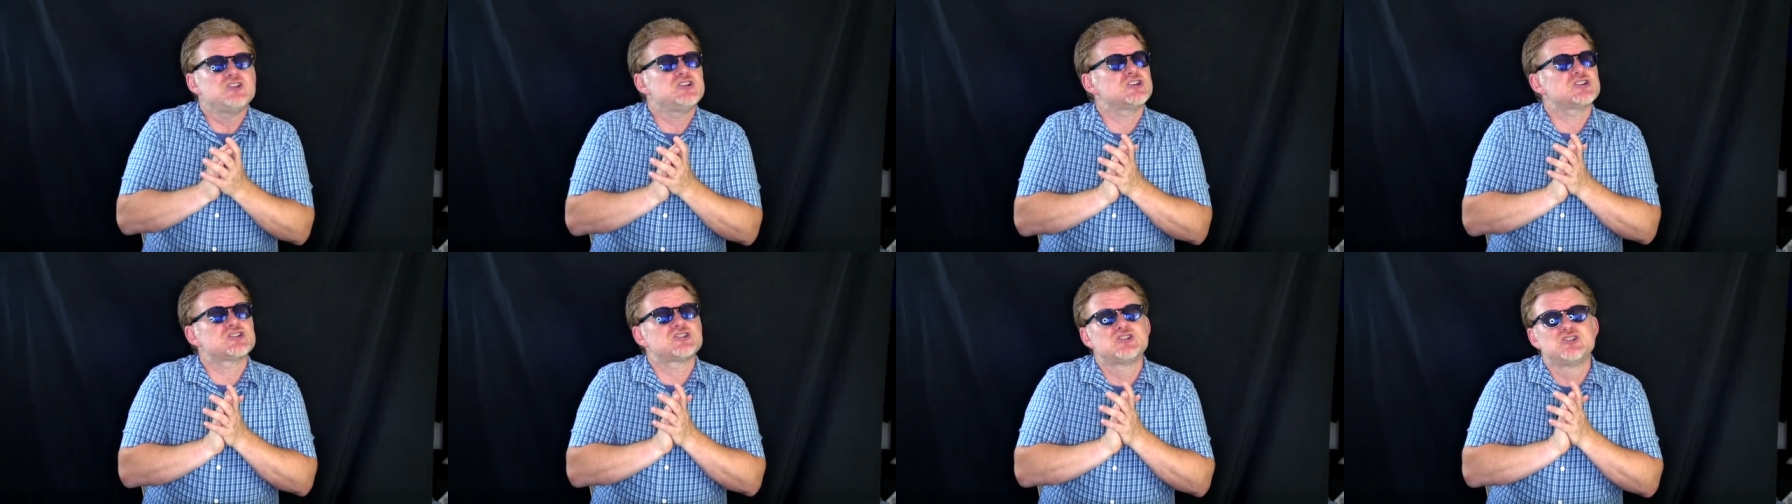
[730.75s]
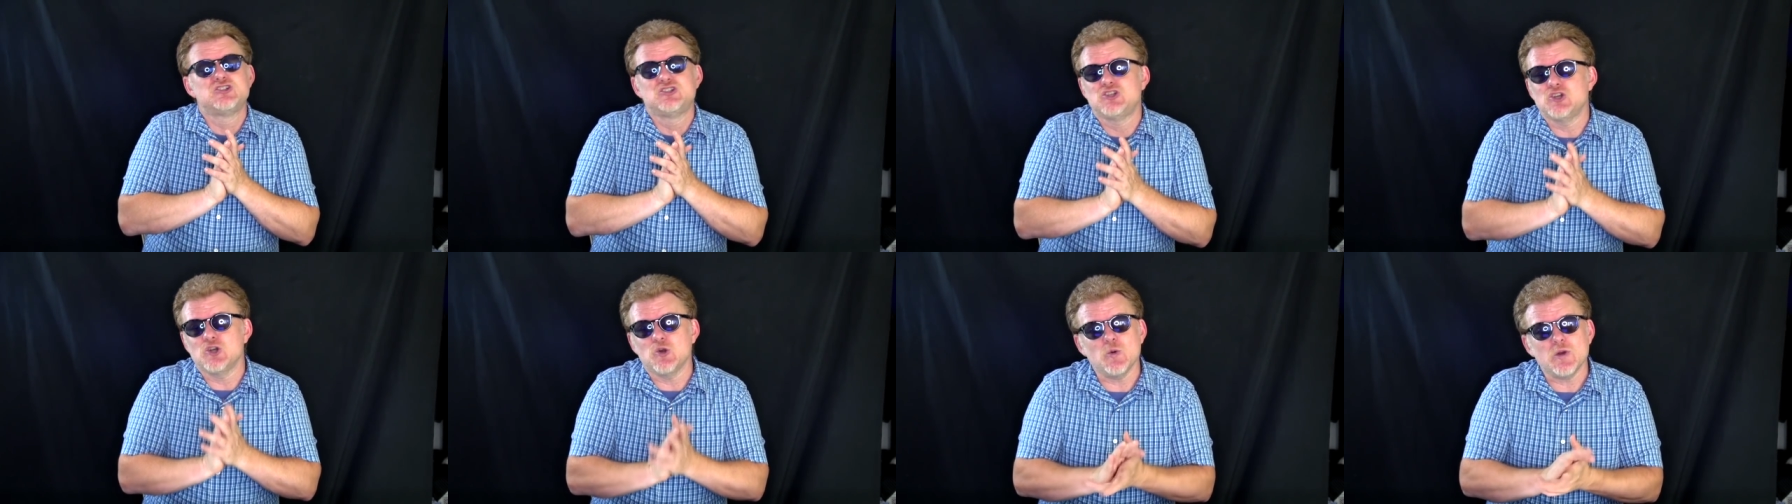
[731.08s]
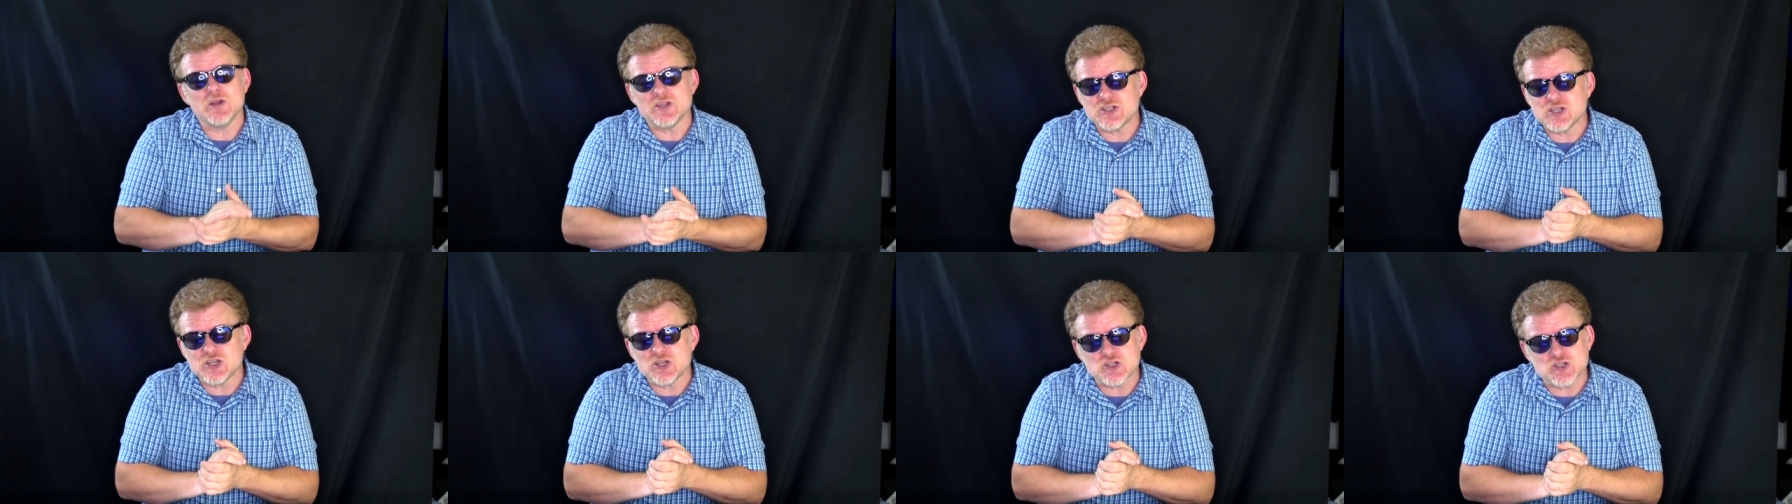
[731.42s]
Just do
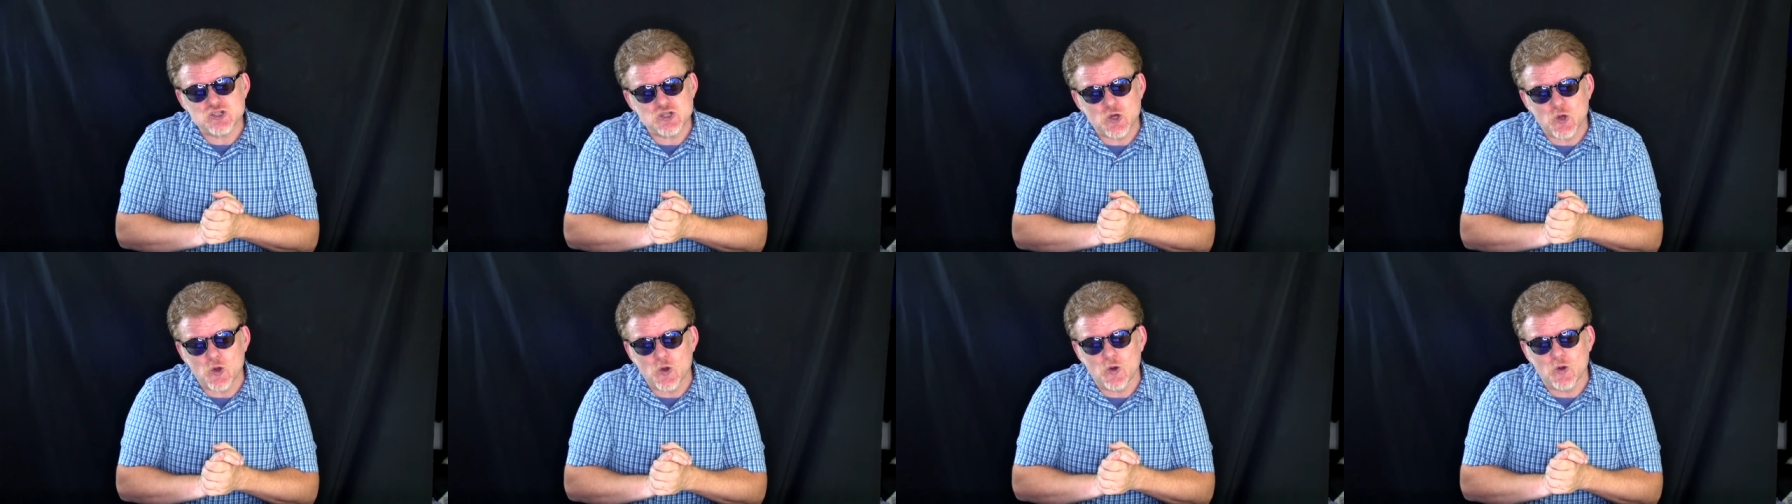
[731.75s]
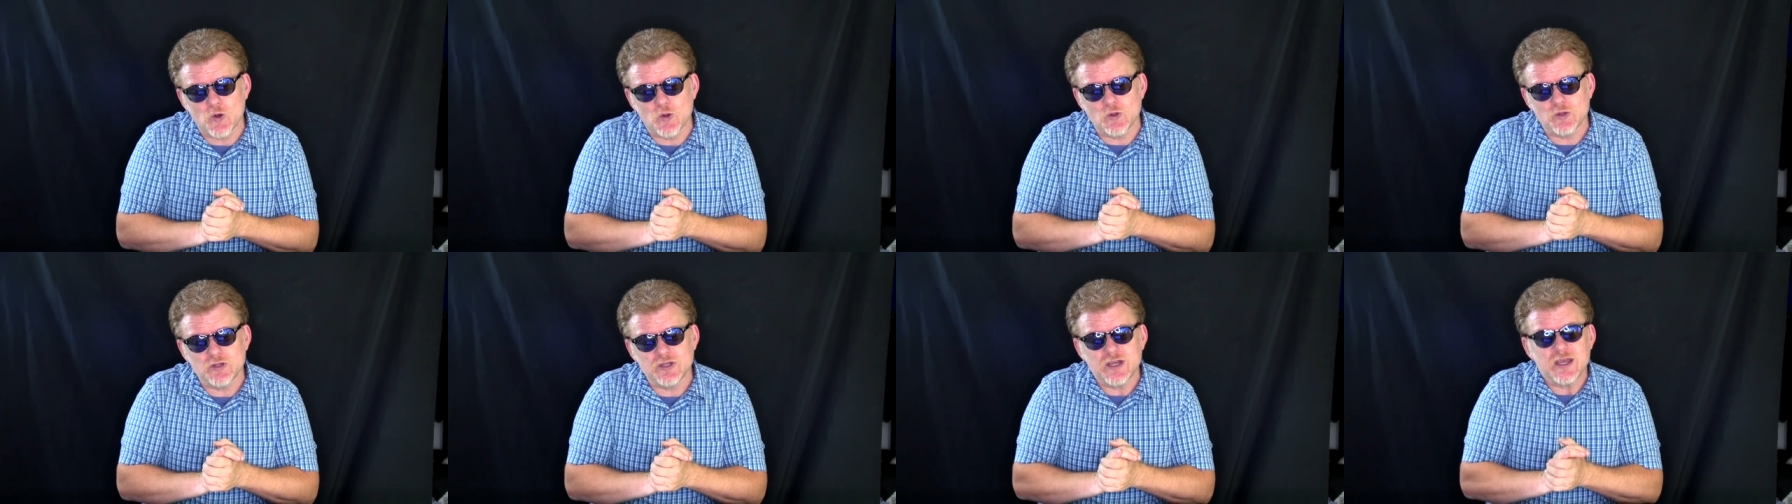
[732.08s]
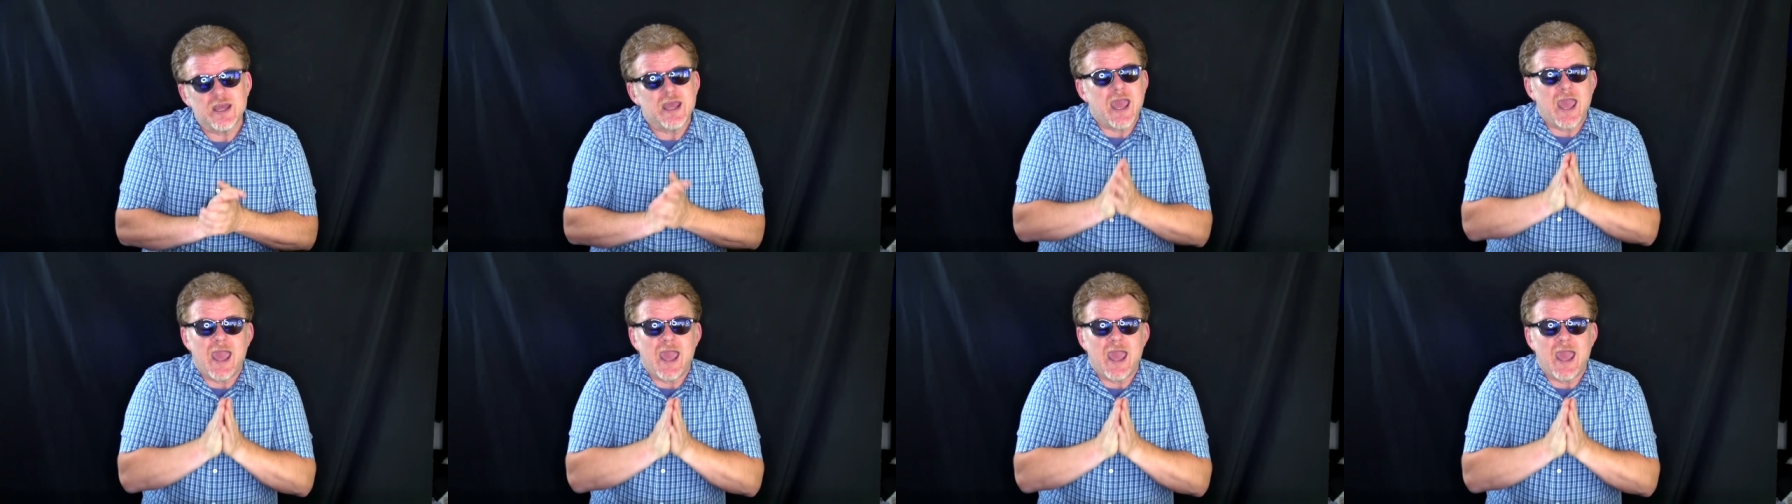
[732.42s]
as you're told,